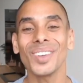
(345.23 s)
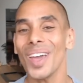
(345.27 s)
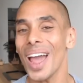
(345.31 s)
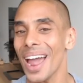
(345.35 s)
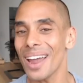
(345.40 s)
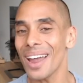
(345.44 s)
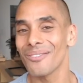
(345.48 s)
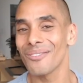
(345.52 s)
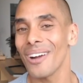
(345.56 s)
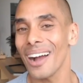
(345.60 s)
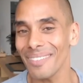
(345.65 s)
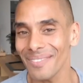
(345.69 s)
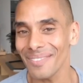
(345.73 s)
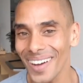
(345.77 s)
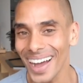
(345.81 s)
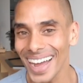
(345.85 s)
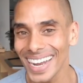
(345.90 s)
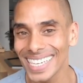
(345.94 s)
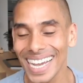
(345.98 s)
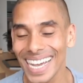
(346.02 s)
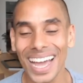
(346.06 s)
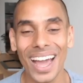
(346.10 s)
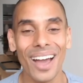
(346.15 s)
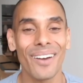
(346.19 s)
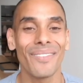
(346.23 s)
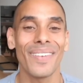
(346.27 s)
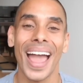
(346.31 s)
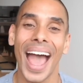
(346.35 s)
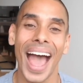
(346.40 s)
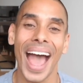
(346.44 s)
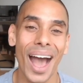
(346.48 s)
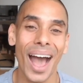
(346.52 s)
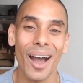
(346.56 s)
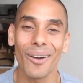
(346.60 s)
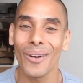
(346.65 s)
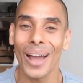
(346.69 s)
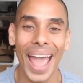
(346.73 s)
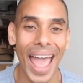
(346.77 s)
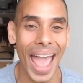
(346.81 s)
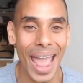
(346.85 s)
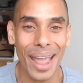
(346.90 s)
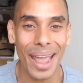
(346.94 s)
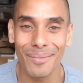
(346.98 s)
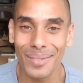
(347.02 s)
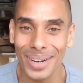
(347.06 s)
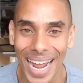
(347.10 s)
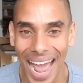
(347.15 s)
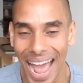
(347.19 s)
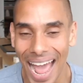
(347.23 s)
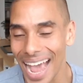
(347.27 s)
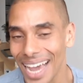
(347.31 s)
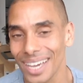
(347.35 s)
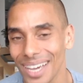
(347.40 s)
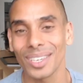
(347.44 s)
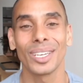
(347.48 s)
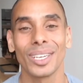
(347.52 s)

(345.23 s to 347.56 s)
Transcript: a rough idea of how we're able to actually